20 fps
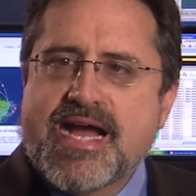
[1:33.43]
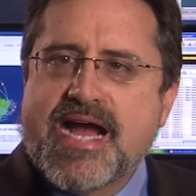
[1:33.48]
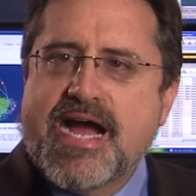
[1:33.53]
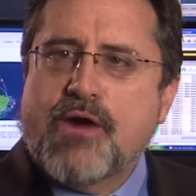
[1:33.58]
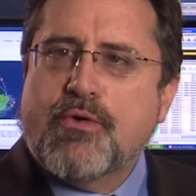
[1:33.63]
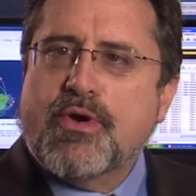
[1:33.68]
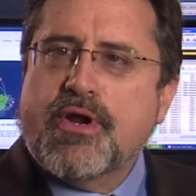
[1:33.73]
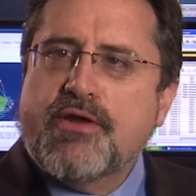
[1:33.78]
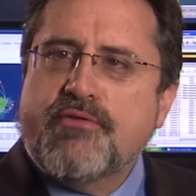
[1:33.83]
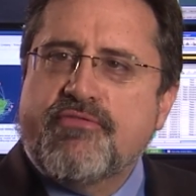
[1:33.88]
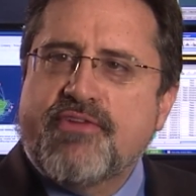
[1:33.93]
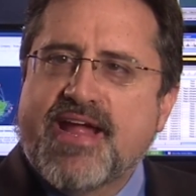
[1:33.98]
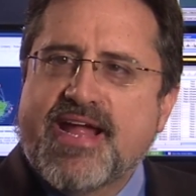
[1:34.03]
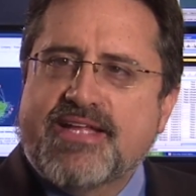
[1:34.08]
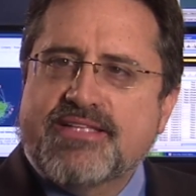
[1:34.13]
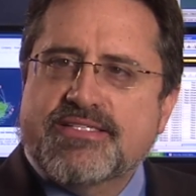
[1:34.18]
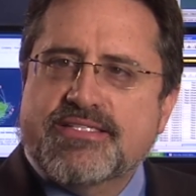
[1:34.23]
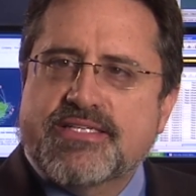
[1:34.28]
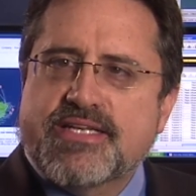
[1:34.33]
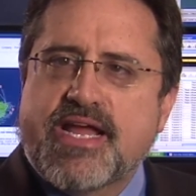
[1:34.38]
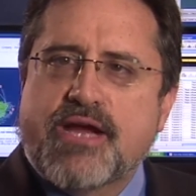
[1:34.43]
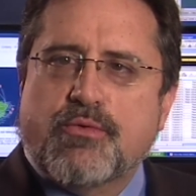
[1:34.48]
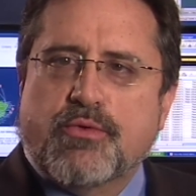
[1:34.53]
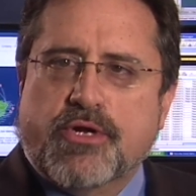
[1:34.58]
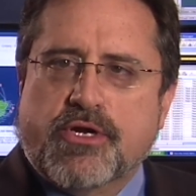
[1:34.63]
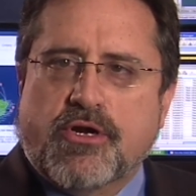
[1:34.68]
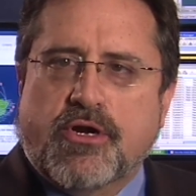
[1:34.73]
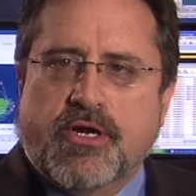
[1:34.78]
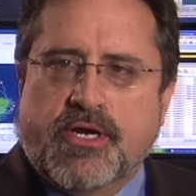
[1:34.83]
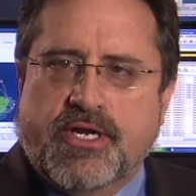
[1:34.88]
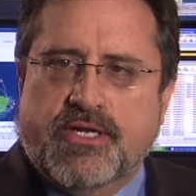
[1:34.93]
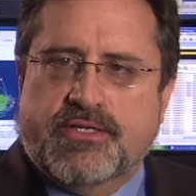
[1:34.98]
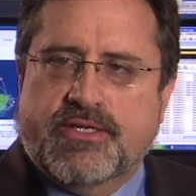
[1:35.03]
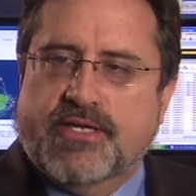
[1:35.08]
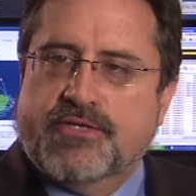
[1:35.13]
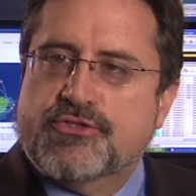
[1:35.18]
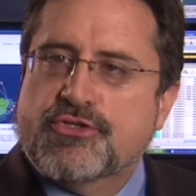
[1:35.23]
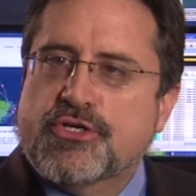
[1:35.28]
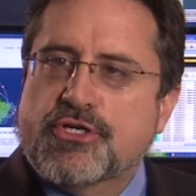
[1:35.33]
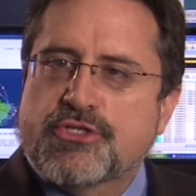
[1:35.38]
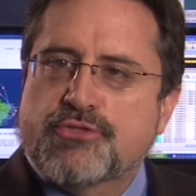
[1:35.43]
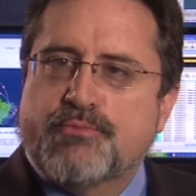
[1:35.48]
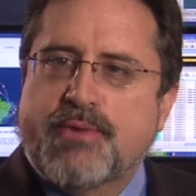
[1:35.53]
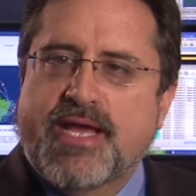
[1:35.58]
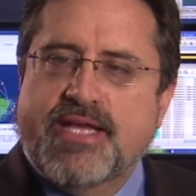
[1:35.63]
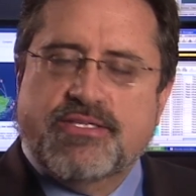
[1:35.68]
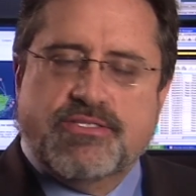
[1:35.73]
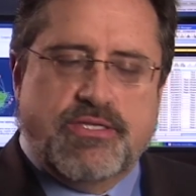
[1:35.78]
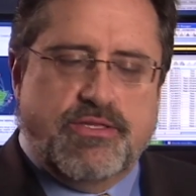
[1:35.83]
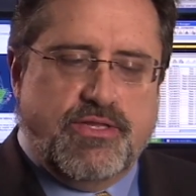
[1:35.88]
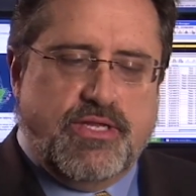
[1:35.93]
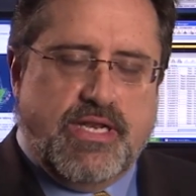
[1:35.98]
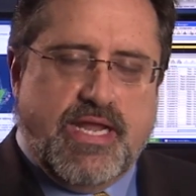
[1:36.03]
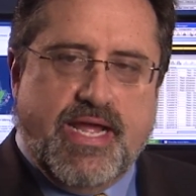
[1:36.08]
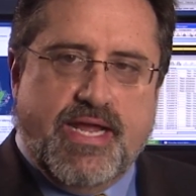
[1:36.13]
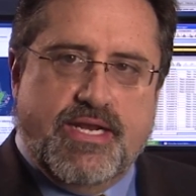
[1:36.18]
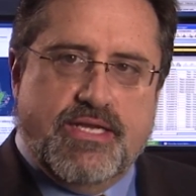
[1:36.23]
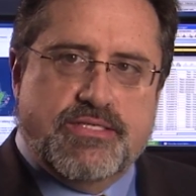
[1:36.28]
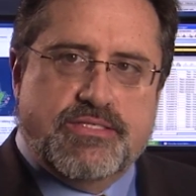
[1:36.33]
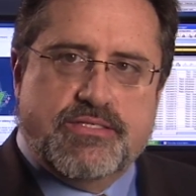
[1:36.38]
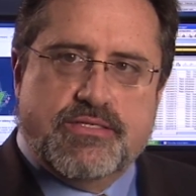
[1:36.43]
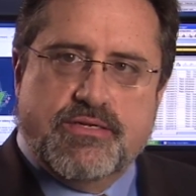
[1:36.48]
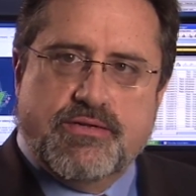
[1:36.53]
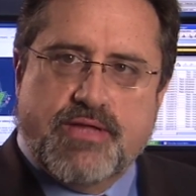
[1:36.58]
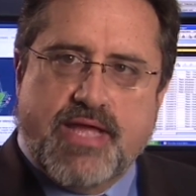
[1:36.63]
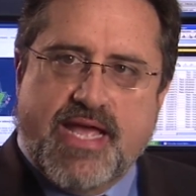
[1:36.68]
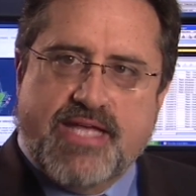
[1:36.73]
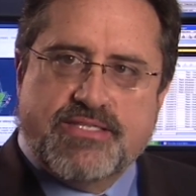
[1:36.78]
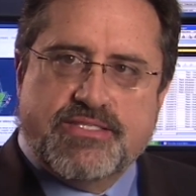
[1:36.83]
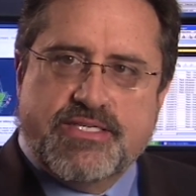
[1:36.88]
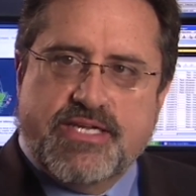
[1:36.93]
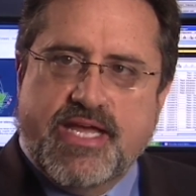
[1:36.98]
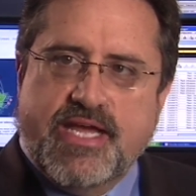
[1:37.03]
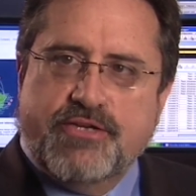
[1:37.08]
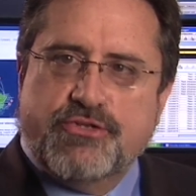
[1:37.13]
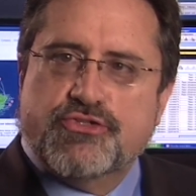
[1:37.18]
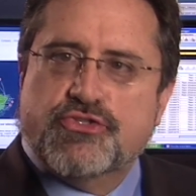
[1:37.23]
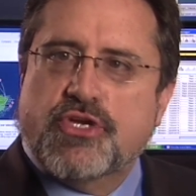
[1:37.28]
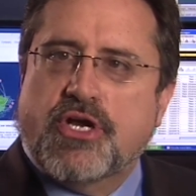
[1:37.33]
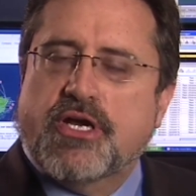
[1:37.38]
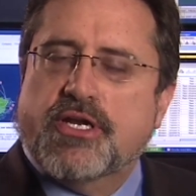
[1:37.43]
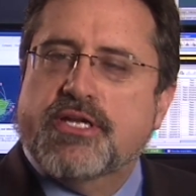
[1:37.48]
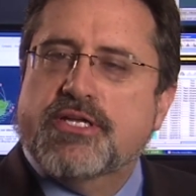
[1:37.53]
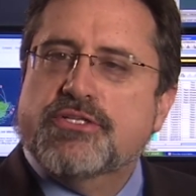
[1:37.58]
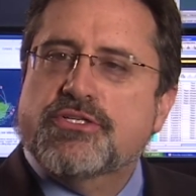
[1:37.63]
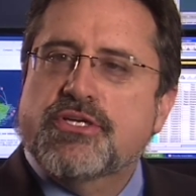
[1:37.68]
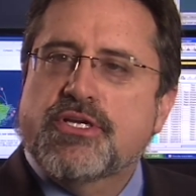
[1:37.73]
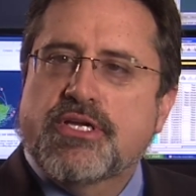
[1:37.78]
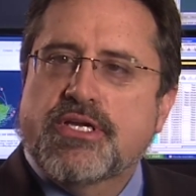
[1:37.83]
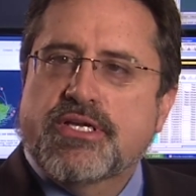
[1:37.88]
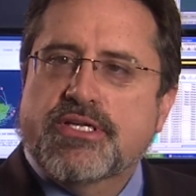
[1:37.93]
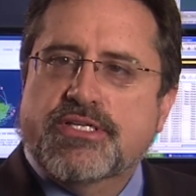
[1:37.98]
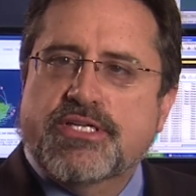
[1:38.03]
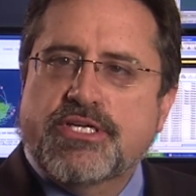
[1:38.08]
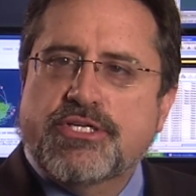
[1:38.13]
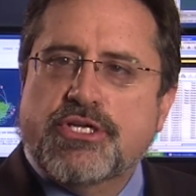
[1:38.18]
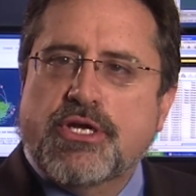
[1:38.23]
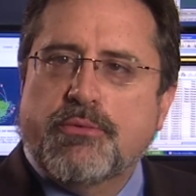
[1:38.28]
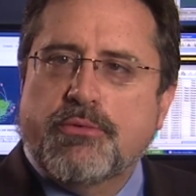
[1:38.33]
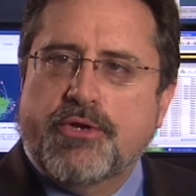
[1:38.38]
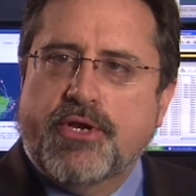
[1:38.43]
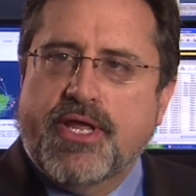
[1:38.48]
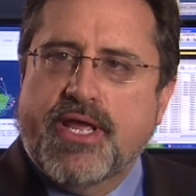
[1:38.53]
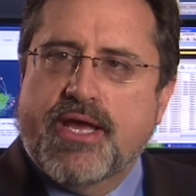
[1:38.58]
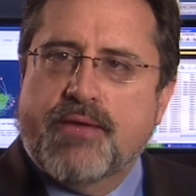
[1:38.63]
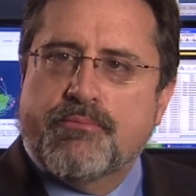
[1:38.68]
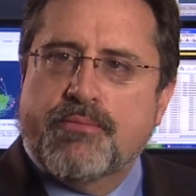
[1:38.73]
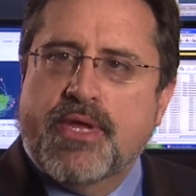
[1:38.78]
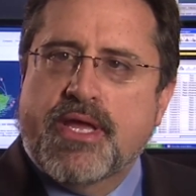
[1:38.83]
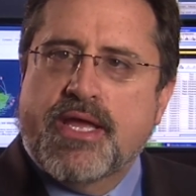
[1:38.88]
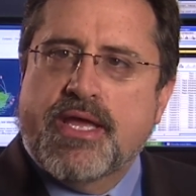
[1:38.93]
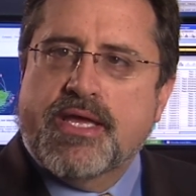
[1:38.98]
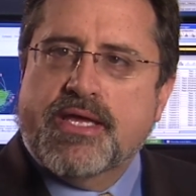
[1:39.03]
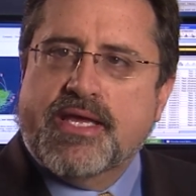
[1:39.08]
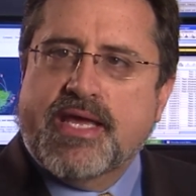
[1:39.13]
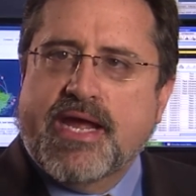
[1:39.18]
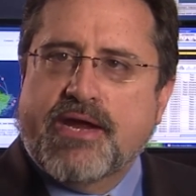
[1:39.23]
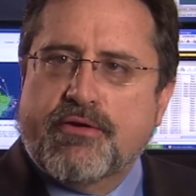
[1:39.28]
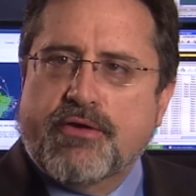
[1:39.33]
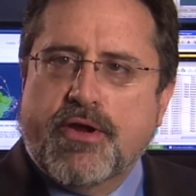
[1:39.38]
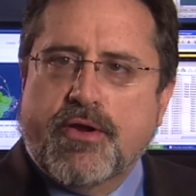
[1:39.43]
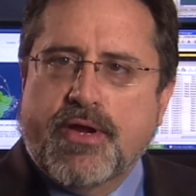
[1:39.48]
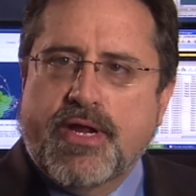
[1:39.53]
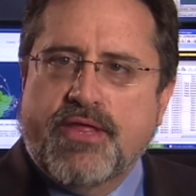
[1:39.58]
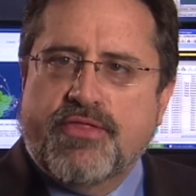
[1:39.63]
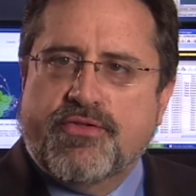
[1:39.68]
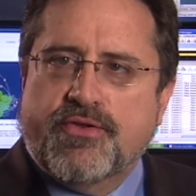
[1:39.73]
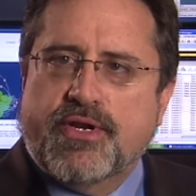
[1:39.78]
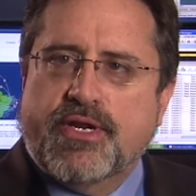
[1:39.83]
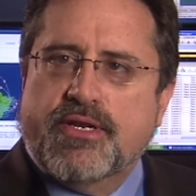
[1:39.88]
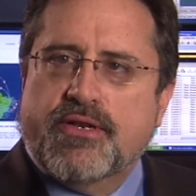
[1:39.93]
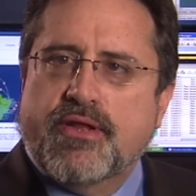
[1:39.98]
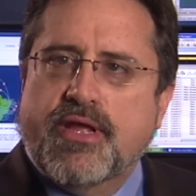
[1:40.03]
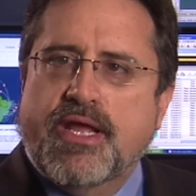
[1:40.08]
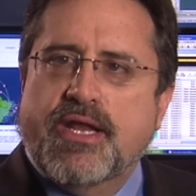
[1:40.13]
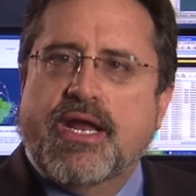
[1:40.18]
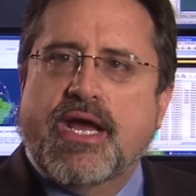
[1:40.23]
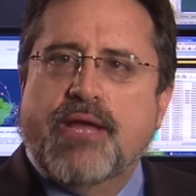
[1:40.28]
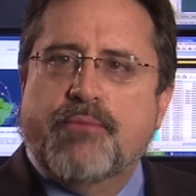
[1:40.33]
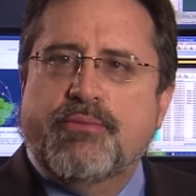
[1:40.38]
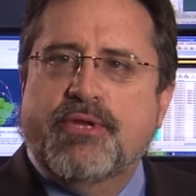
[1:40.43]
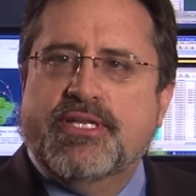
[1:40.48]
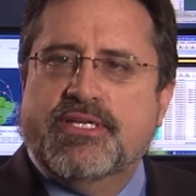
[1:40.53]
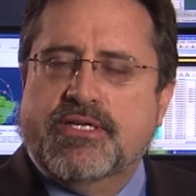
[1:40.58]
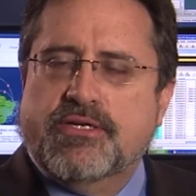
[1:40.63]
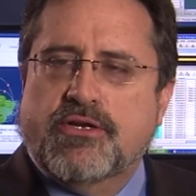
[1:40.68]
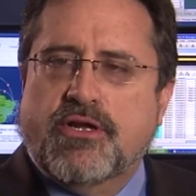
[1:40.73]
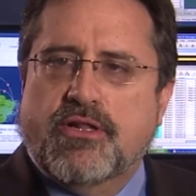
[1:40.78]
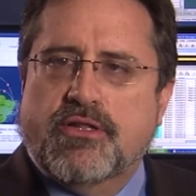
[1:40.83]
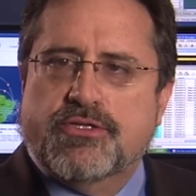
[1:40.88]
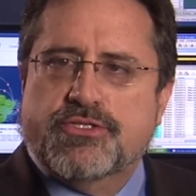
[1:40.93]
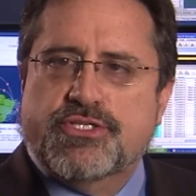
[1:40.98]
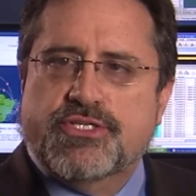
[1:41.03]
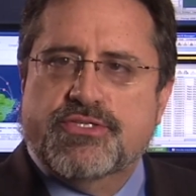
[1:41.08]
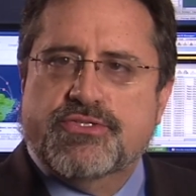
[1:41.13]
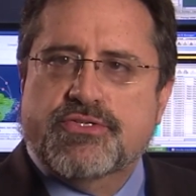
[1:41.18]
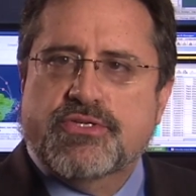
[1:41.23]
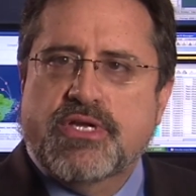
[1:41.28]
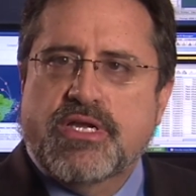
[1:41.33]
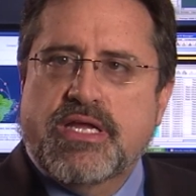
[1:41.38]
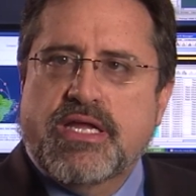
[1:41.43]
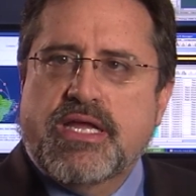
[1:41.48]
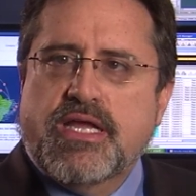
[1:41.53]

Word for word: Our advanced network architecture is based on the latest SDH SONET, DWDM, Carrier Ethernet, and IP technologies,